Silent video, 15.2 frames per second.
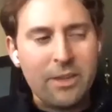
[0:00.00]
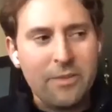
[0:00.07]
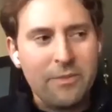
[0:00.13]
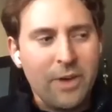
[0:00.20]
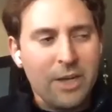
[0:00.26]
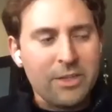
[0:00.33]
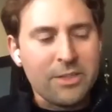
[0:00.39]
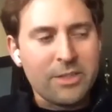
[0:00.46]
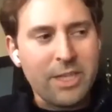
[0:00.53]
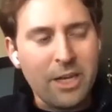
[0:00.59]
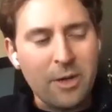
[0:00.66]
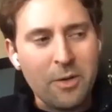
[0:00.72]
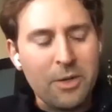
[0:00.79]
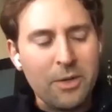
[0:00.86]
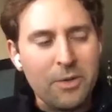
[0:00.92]
the funds that
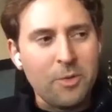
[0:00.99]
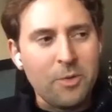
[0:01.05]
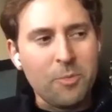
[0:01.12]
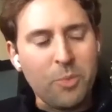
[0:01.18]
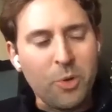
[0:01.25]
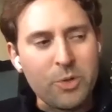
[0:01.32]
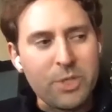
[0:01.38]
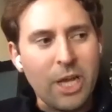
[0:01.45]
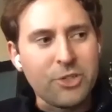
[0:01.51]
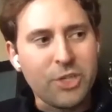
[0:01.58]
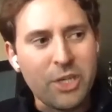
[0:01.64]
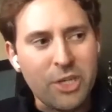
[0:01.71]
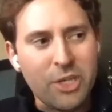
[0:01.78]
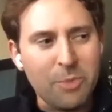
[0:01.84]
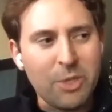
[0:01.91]
are
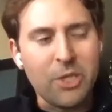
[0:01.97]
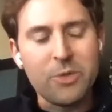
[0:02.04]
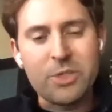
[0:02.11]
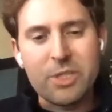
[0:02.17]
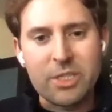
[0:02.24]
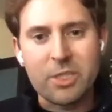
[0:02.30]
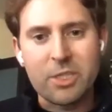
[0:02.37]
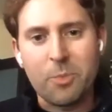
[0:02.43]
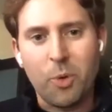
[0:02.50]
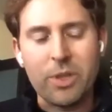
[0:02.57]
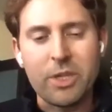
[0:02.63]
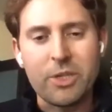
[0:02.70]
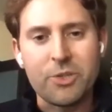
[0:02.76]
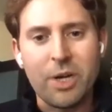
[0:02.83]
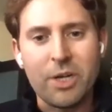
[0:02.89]
potentially could be used to support
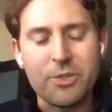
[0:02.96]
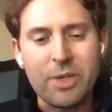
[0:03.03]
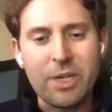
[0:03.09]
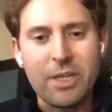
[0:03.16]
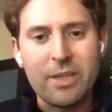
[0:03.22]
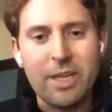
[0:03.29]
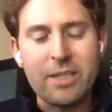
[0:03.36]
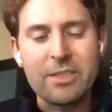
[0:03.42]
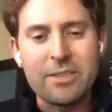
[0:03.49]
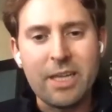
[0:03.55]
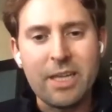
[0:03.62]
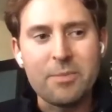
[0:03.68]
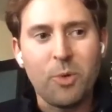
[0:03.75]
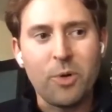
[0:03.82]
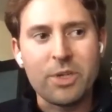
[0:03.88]
the treasury,
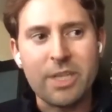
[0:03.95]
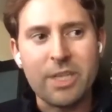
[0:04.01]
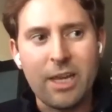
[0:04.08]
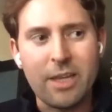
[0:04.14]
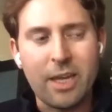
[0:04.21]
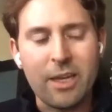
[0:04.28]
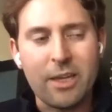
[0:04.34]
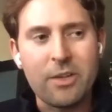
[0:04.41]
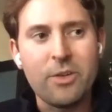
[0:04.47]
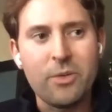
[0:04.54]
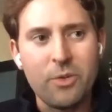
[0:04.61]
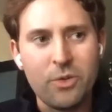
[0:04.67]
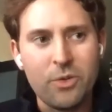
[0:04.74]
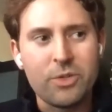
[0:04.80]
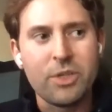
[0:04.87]
that's more saying like
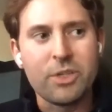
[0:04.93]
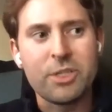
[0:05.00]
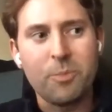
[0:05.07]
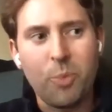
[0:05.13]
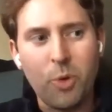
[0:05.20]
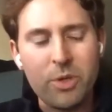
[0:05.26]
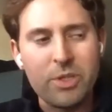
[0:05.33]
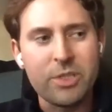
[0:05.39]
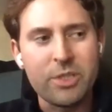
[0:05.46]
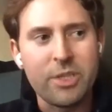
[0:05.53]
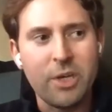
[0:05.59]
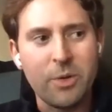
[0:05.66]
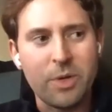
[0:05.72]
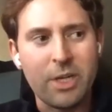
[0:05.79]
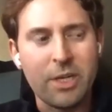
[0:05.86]
to support this
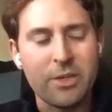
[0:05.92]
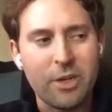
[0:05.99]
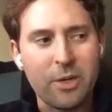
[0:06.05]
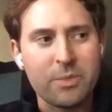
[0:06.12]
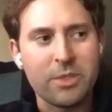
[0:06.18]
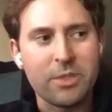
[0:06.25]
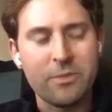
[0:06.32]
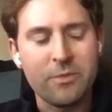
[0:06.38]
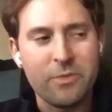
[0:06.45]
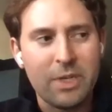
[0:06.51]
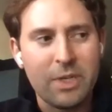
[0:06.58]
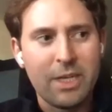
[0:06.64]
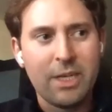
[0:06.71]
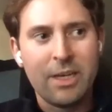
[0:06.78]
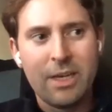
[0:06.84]
token in terms of
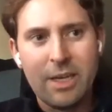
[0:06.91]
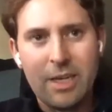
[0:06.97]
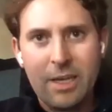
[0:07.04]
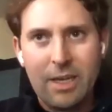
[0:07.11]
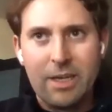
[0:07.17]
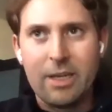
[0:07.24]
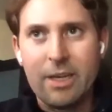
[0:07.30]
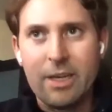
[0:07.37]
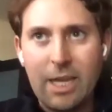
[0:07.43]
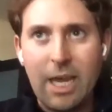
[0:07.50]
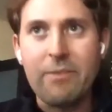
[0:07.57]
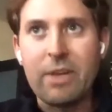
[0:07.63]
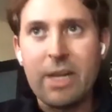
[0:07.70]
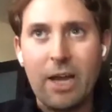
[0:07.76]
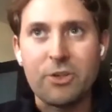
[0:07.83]

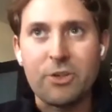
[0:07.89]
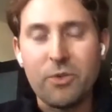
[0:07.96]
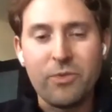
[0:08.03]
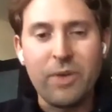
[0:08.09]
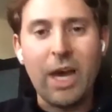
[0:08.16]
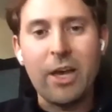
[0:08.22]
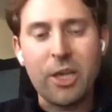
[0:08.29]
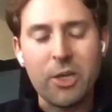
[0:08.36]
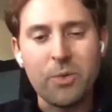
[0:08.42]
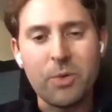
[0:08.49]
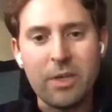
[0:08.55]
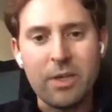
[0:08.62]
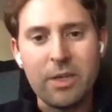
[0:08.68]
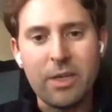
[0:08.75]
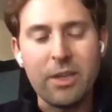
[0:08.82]
having actual
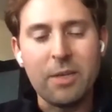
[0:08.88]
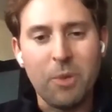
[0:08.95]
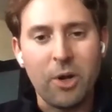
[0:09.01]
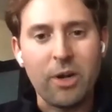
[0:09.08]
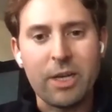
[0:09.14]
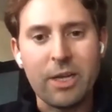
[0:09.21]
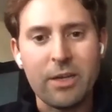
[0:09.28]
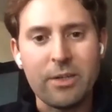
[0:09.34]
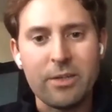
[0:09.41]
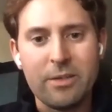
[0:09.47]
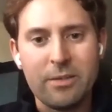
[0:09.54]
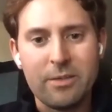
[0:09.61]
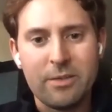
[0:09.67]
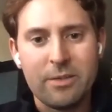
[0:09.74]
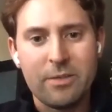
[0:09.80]
value in the market,
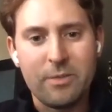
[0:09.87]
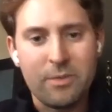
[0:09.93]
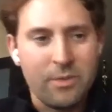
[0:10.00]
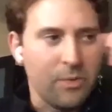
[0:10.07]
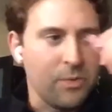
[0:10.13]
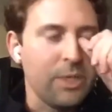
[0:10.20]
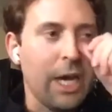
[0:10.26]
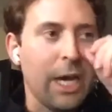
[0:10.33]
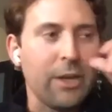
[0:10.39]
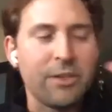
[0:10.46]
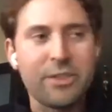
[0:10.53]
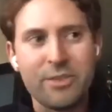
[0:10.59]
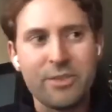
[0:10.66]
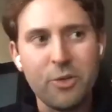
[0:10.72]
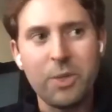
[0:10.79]
not
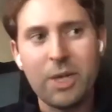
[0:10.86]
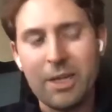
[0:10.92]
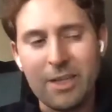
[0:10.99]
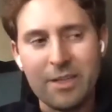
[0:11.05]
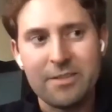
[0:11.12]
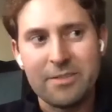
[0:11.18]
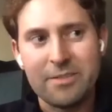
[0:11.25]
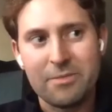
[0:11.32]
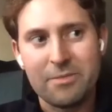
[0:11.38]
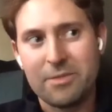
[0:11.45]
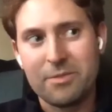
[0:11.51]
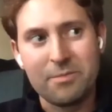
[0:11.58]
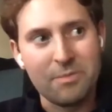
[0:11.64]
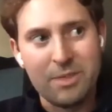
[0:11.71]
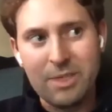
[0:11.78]
assuming it's
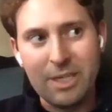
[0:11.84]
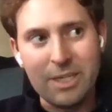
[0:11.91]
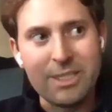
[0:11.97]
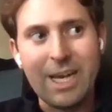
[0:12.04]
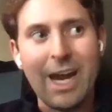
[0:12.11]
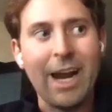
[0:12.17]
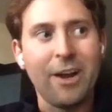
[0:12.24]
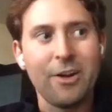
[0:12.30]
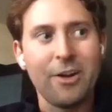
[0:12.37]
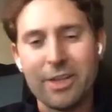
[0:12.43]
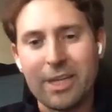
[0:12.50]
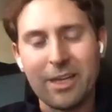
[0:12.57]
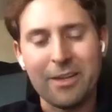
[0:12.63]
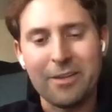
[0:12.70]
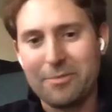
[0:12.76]

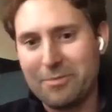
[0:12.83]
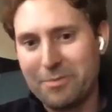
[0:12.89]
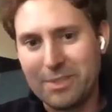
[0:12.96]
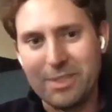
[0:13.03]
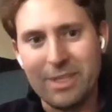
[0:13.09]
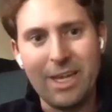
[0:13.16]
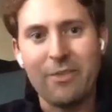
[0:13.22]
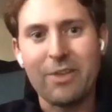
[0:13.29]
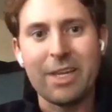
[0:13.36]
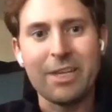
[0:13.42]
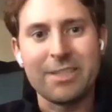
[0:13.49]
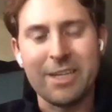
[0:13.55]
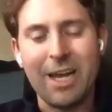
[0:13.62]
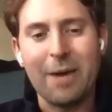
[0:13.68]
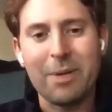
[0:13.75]
entirely everything
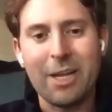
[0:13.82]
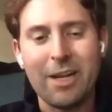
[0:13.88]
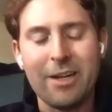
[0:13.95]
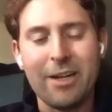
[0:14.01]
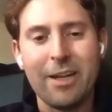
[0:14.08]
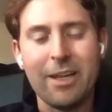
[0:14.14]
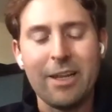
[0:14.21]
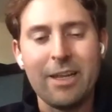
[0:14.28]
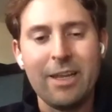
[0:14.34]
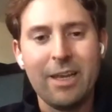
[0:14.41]
is denominated in it.